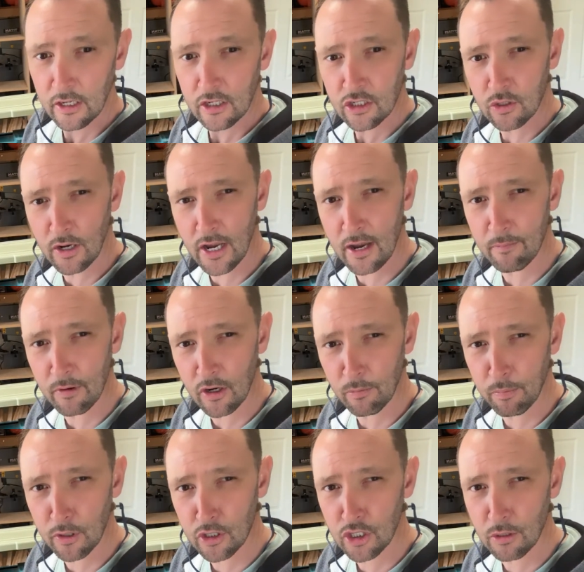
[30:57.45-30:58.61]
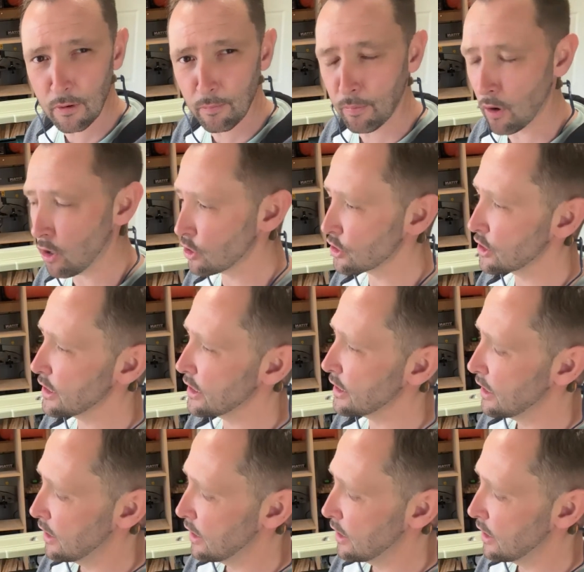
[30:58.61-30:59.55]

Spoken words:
So I am going to put some epoxy,